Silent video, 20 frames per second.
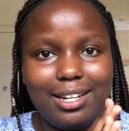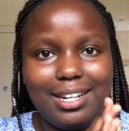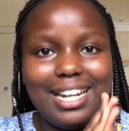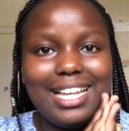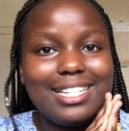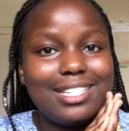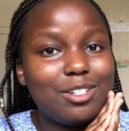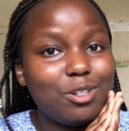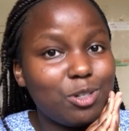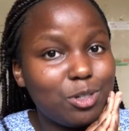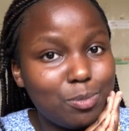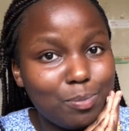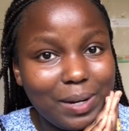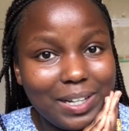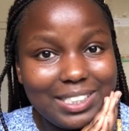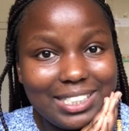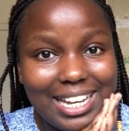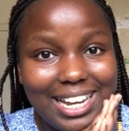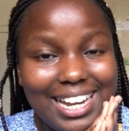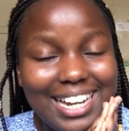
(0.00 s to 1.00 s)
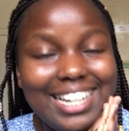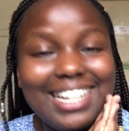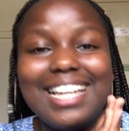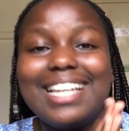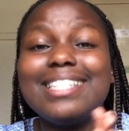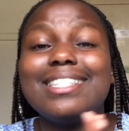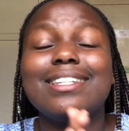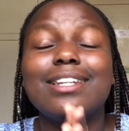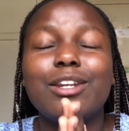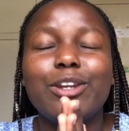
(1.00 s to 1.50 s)
does not matter and
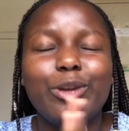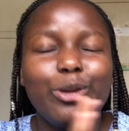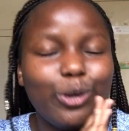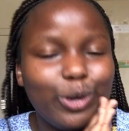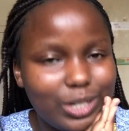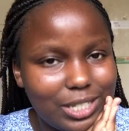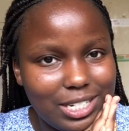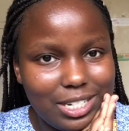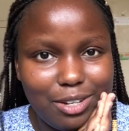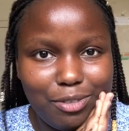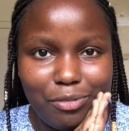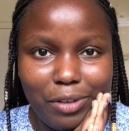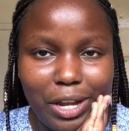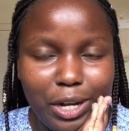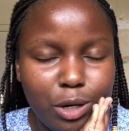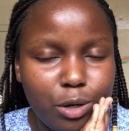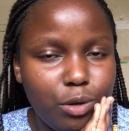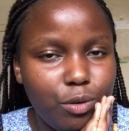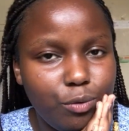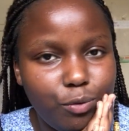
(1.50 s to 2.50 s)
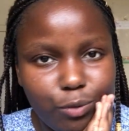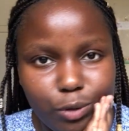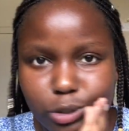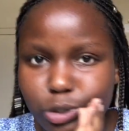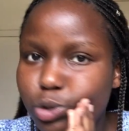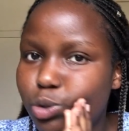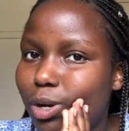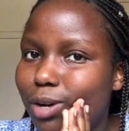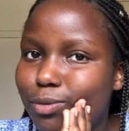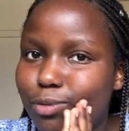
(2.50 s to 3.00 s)
does not define you, for
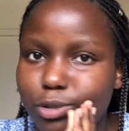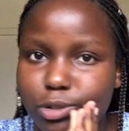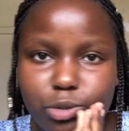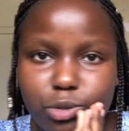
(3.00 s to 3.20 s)
sure.